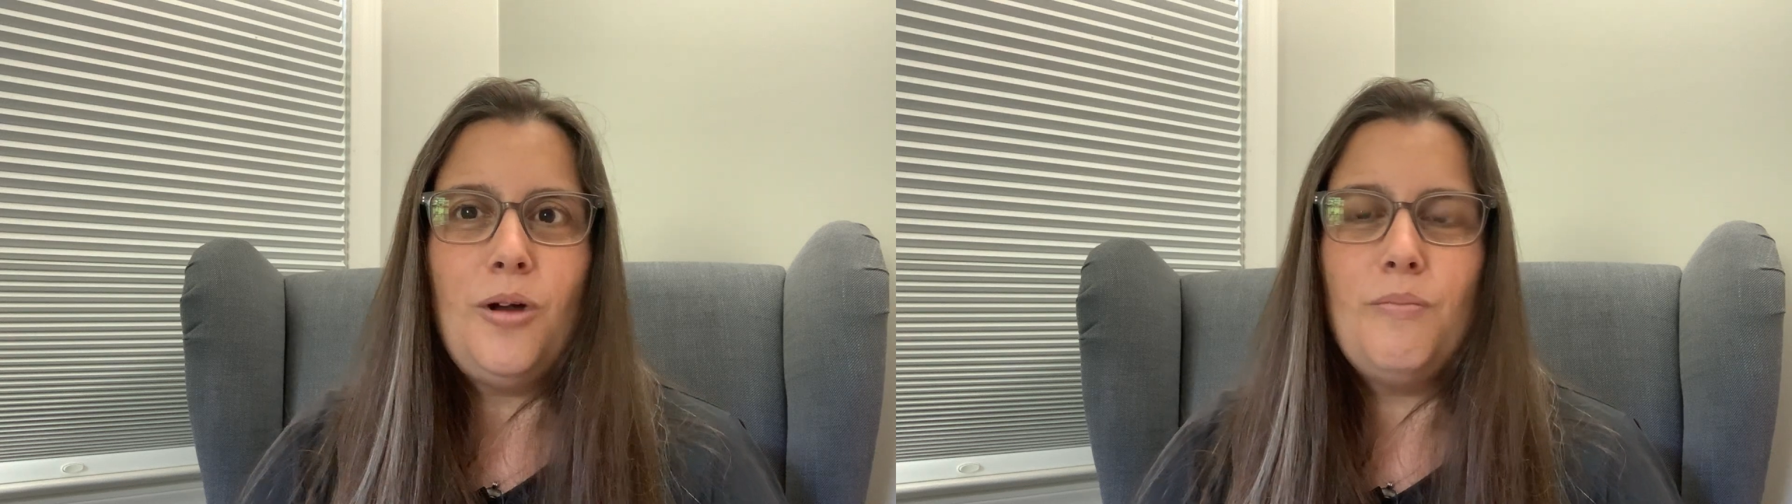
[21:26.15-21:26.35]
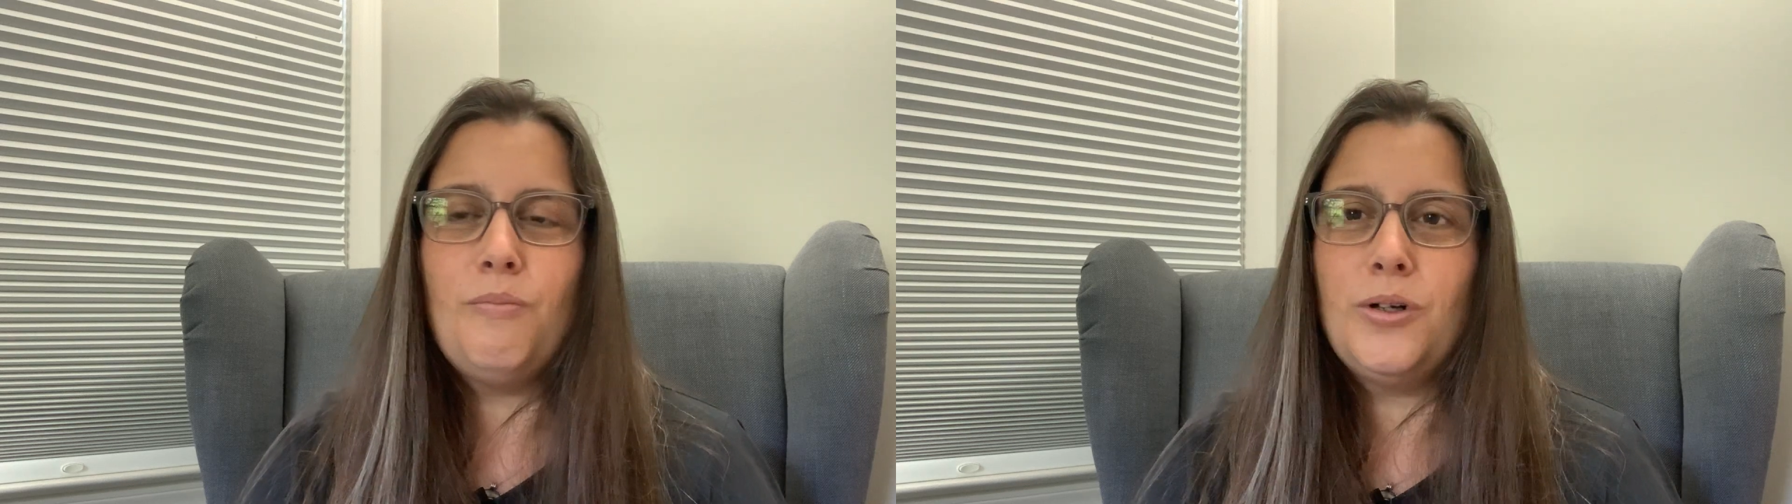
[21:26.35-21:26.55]

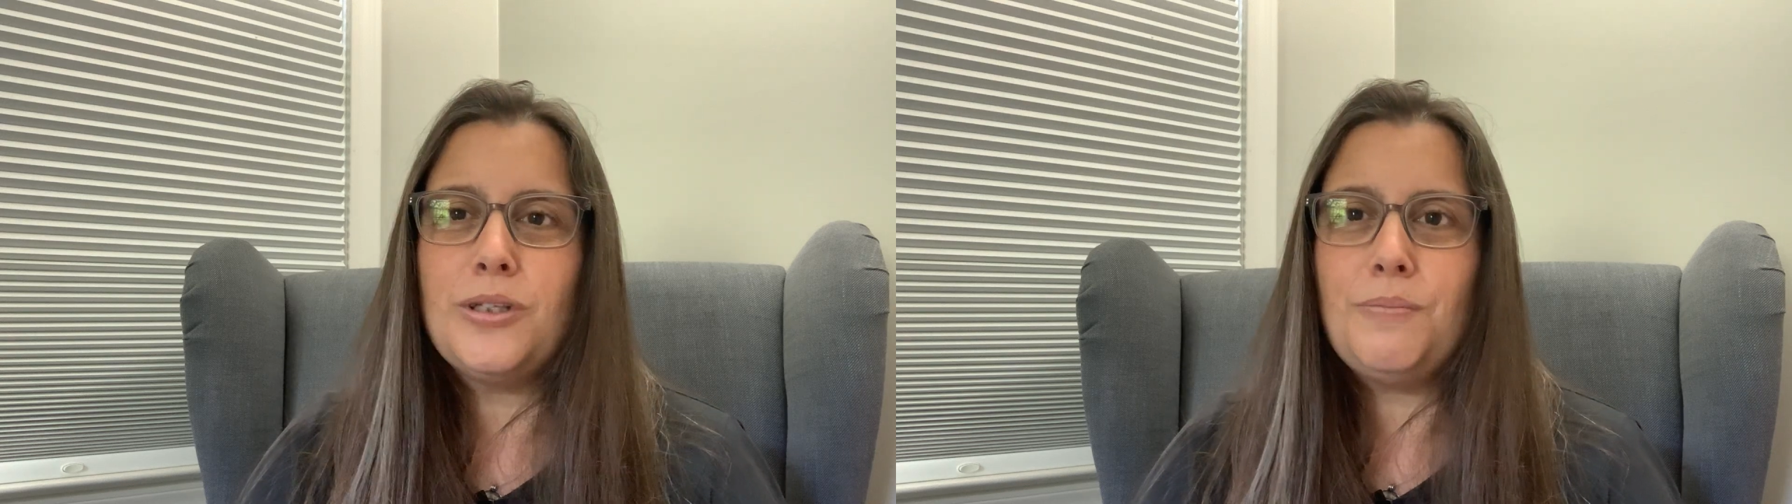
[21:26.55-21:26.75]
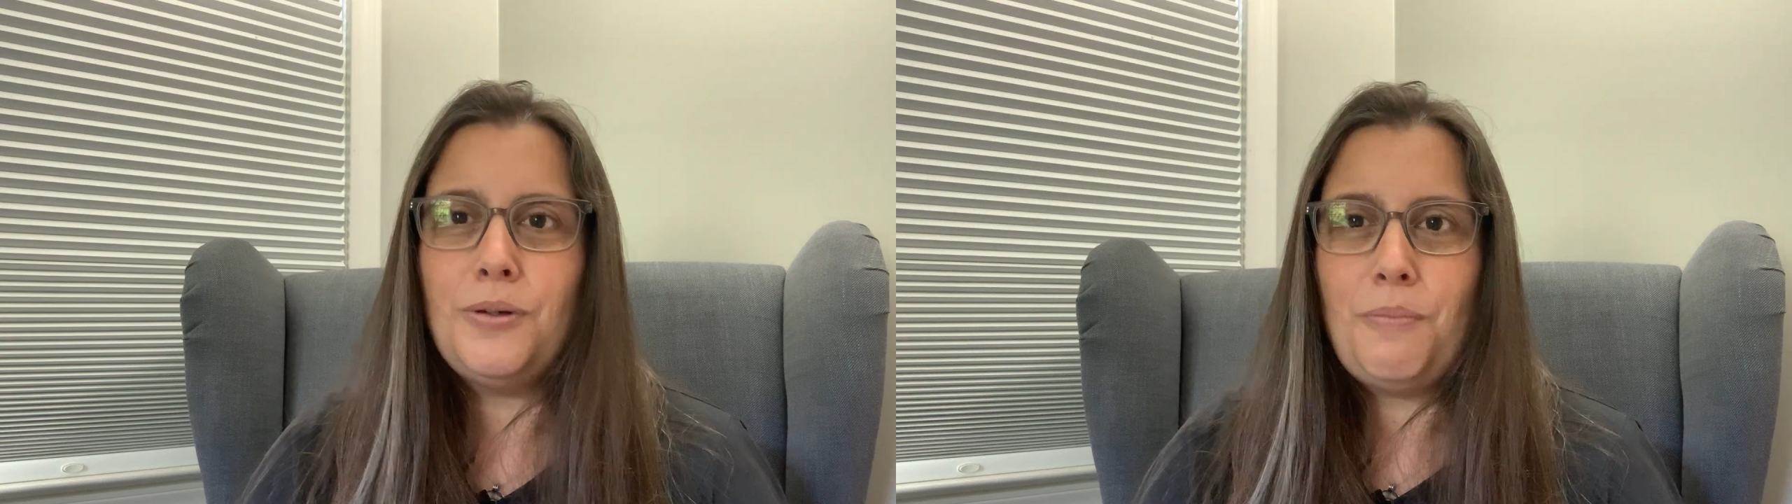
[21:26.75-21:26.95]

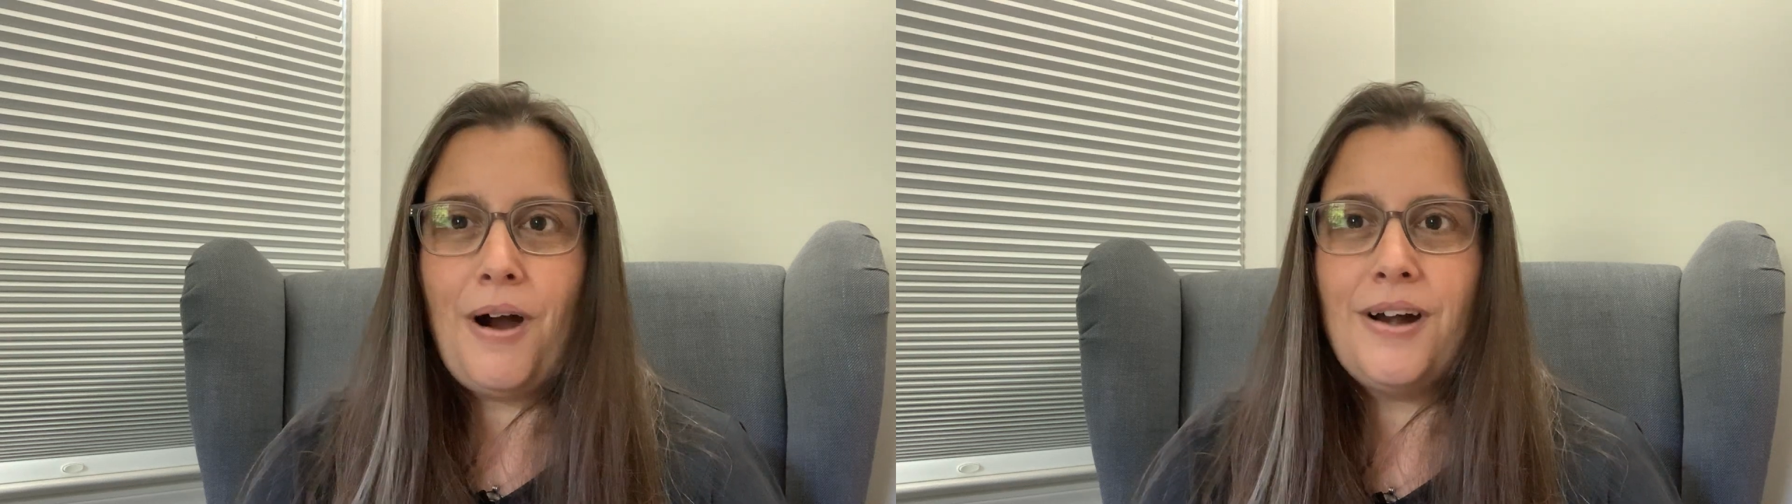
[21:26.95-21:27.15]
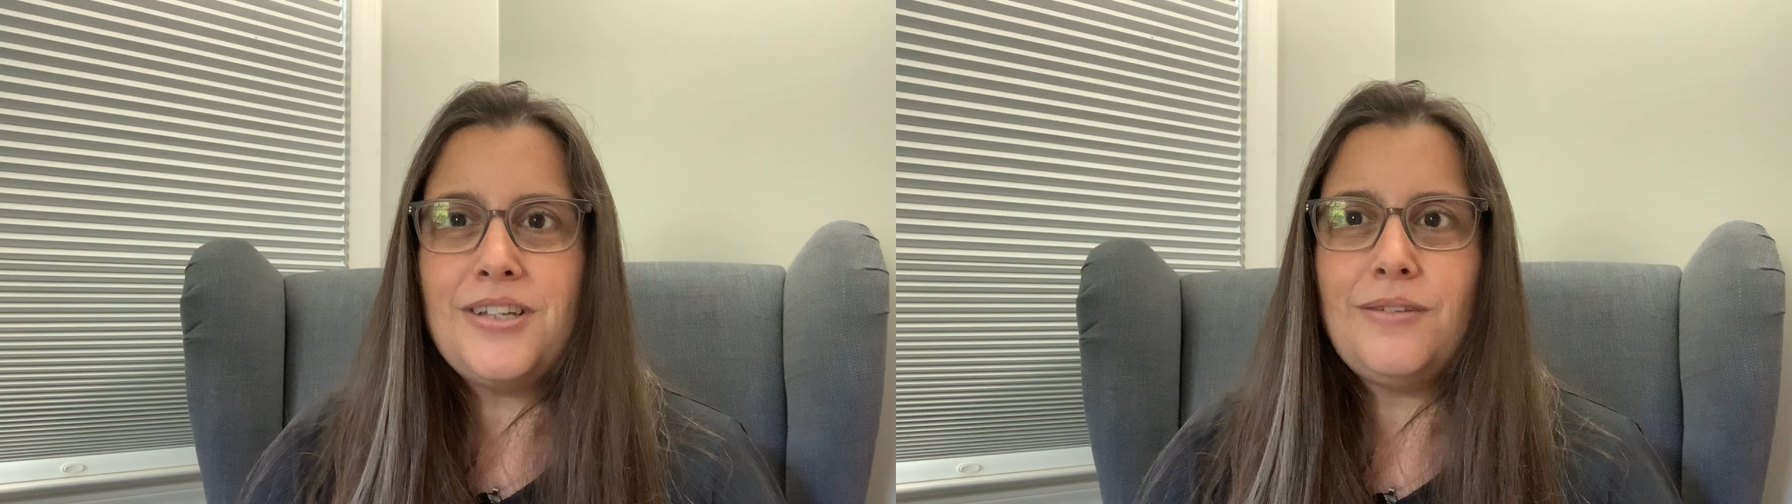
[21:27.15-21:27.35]
multiple
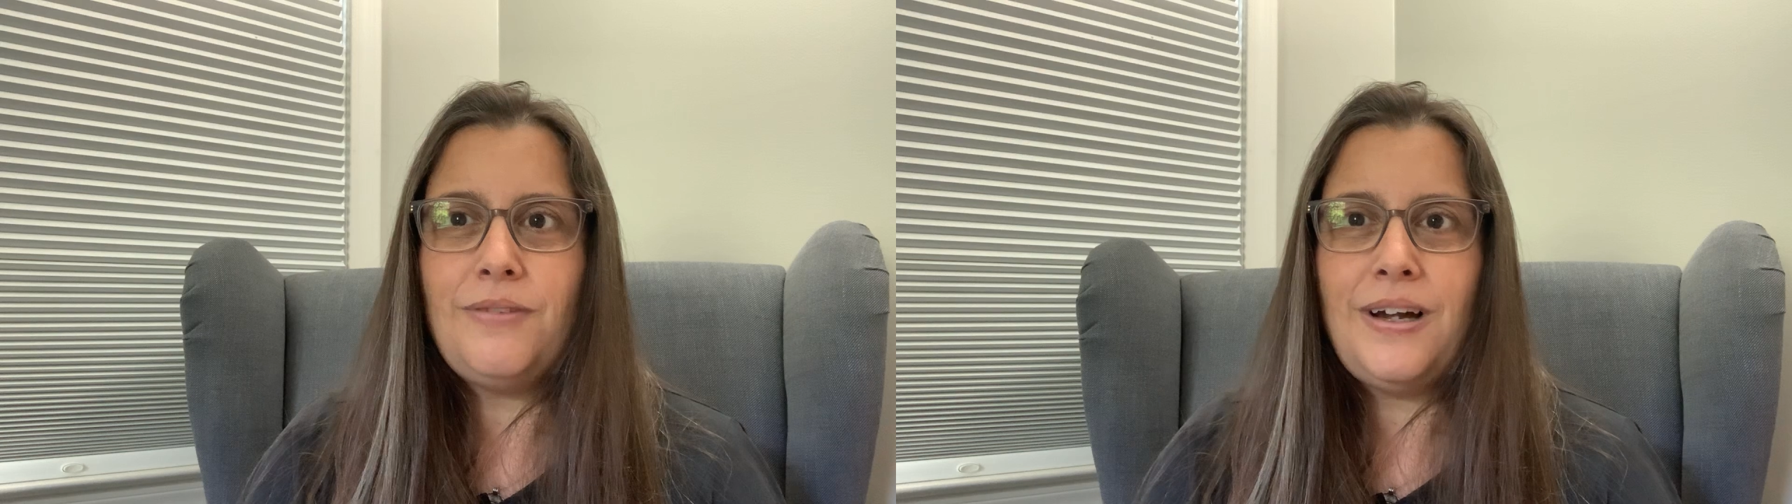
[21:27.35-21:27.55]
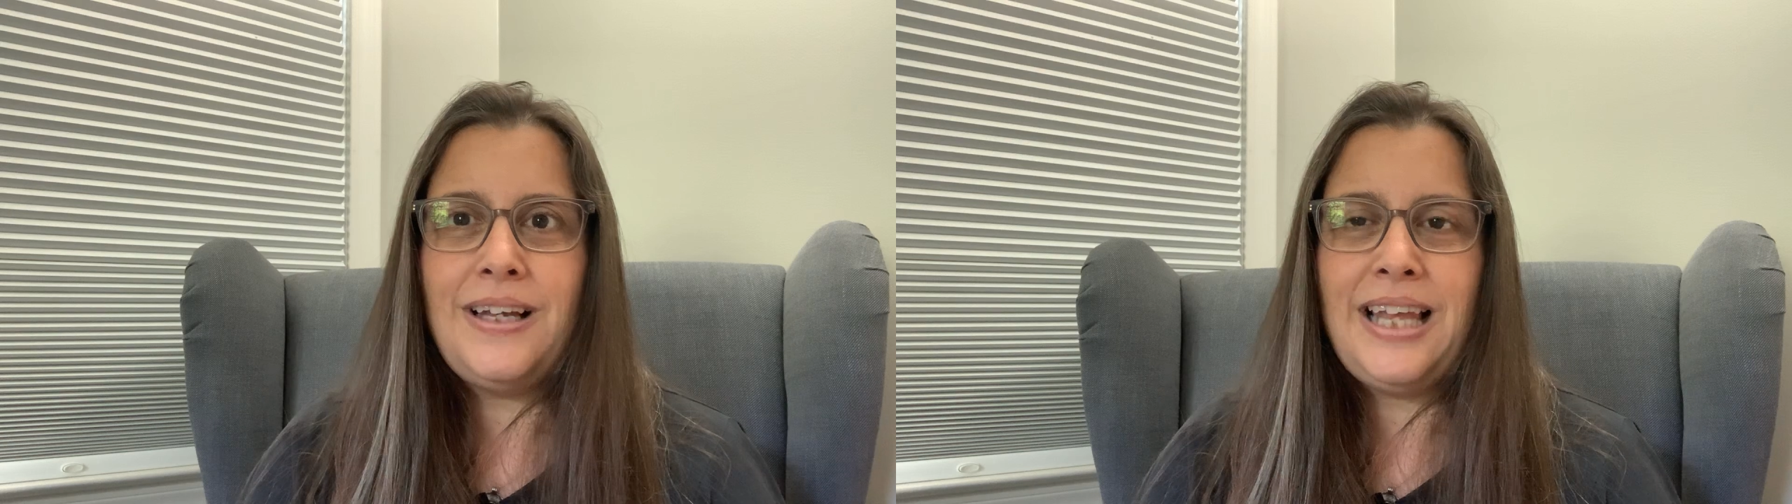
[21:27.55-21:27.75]
parts of
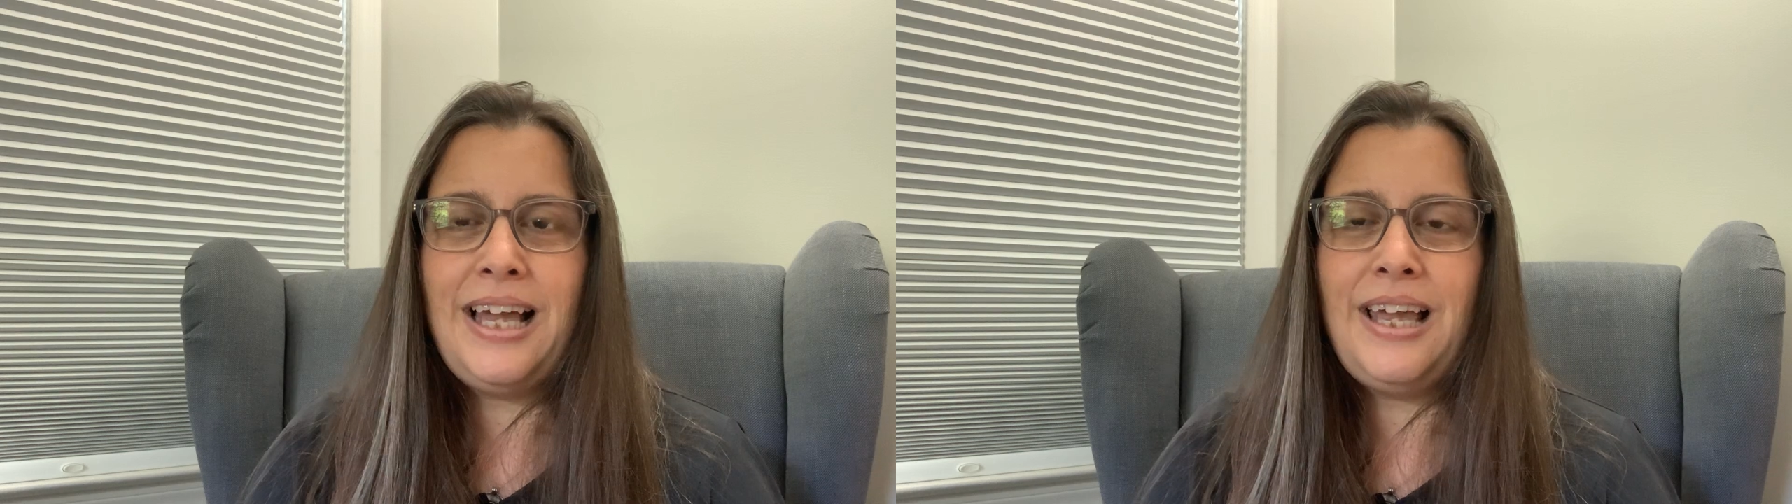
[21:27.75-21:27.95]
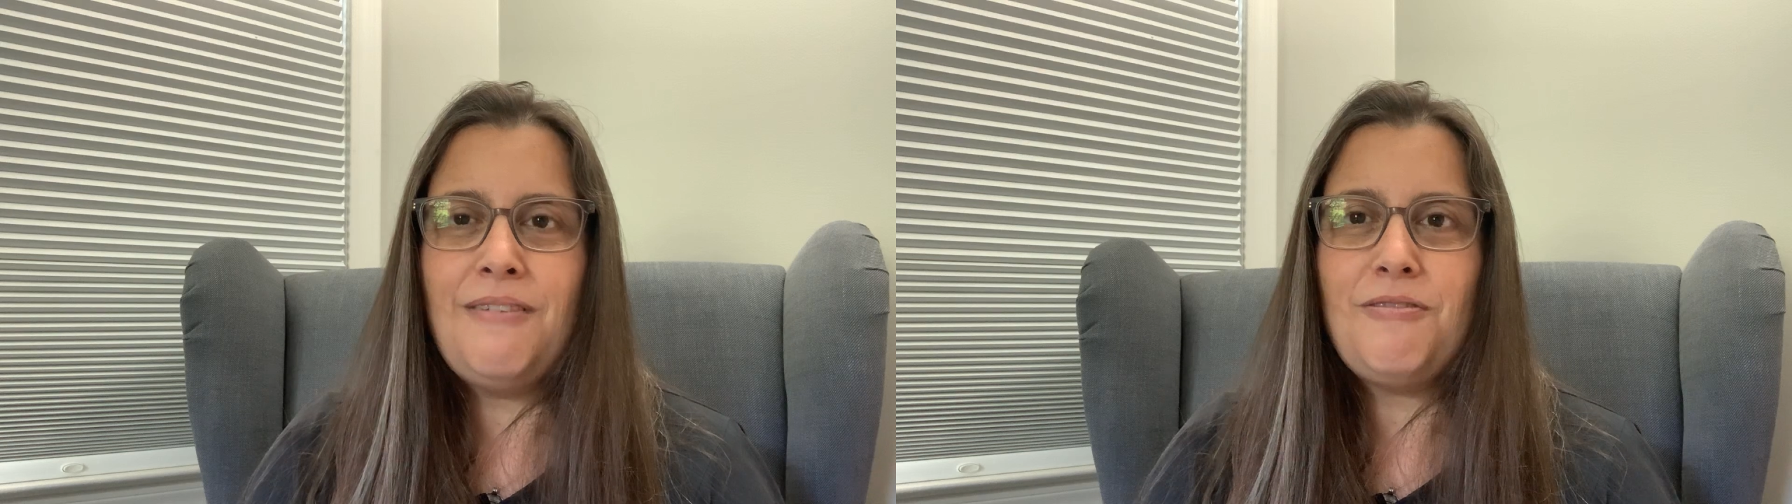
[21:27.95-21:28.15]
our
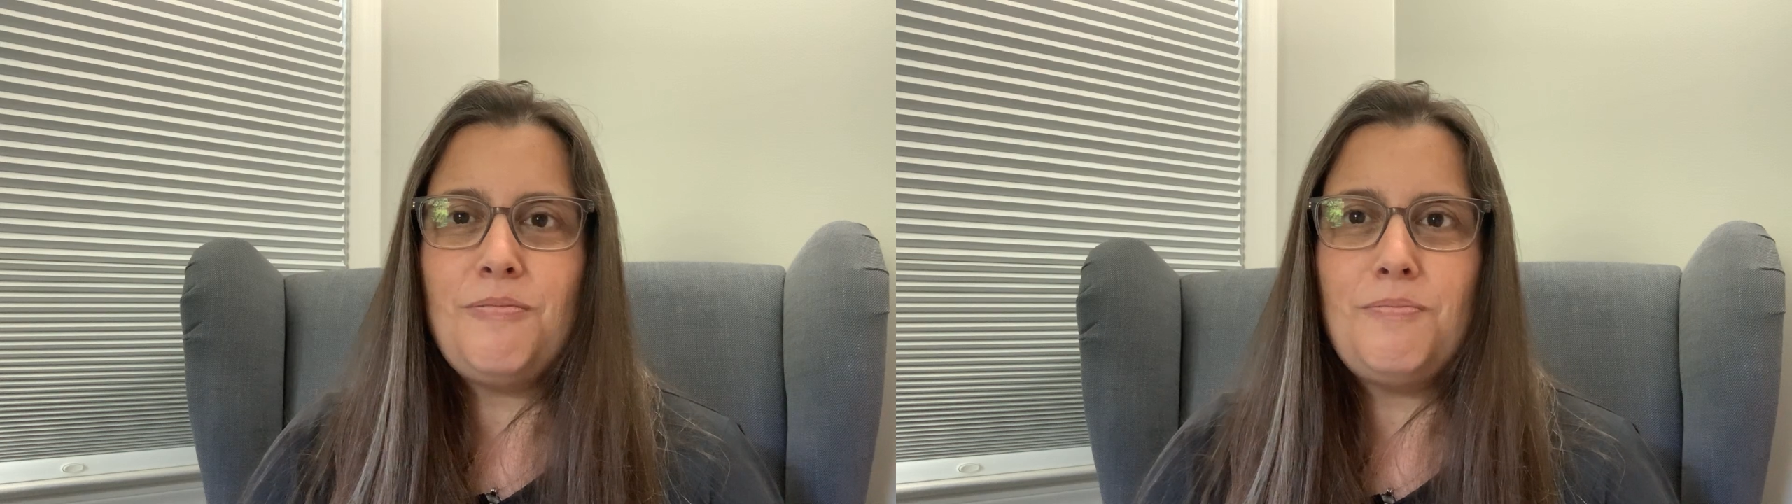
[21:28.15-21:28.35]
life